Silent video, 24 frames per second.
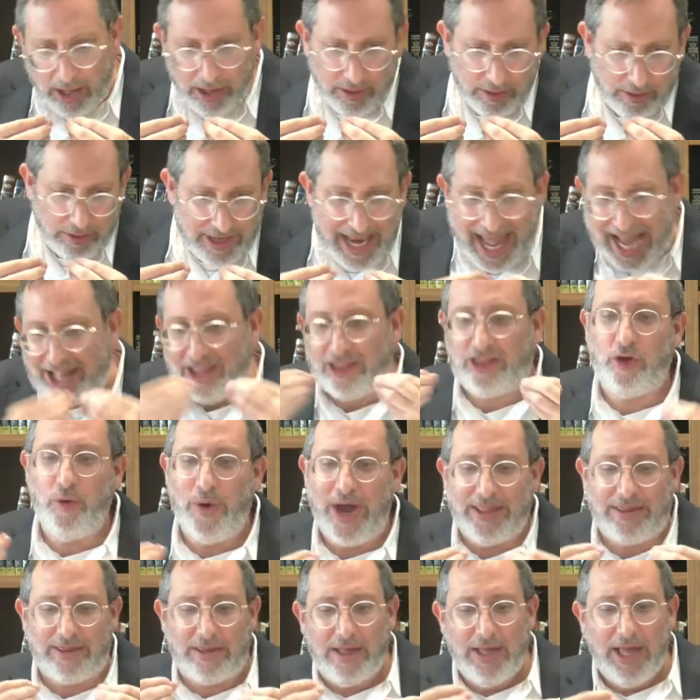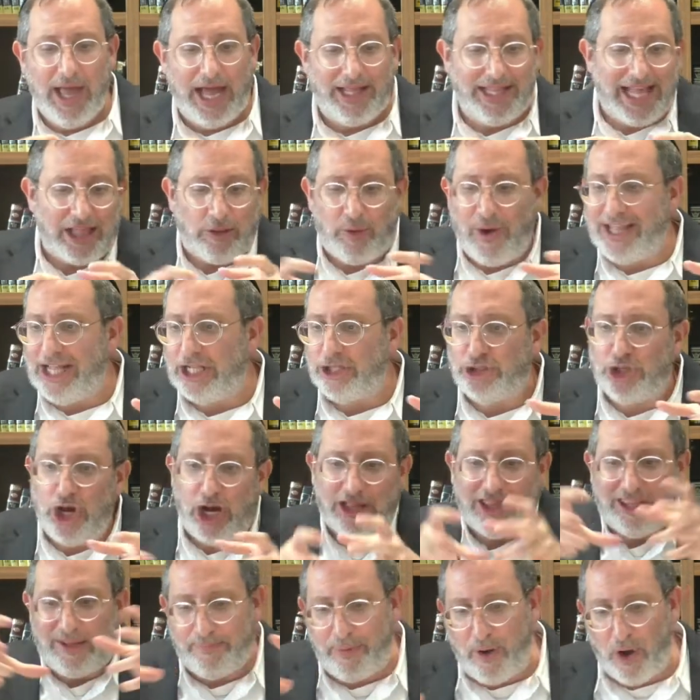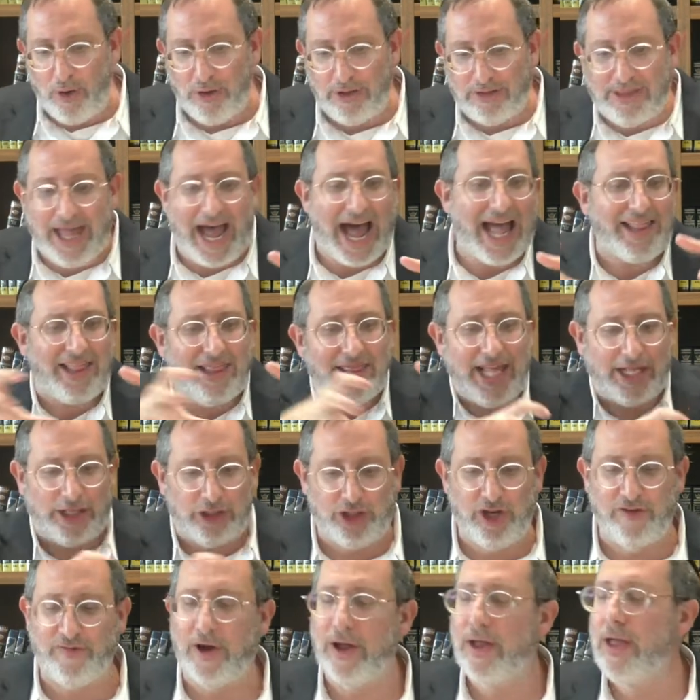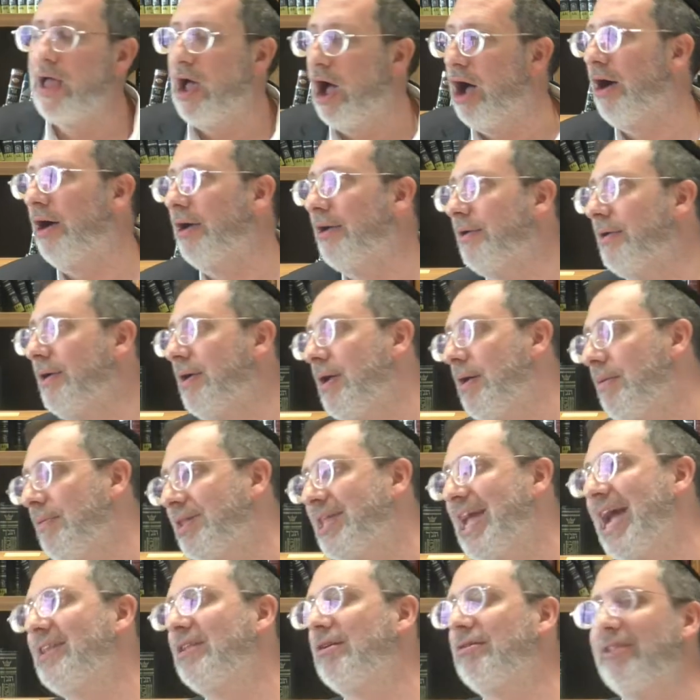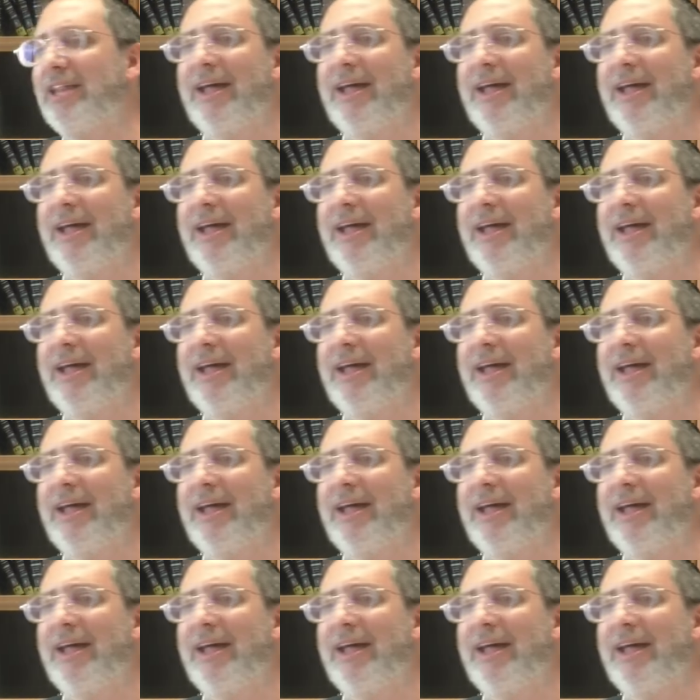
next to it, and that's why they juxtapose das next to tshuva? Oh, but the answer is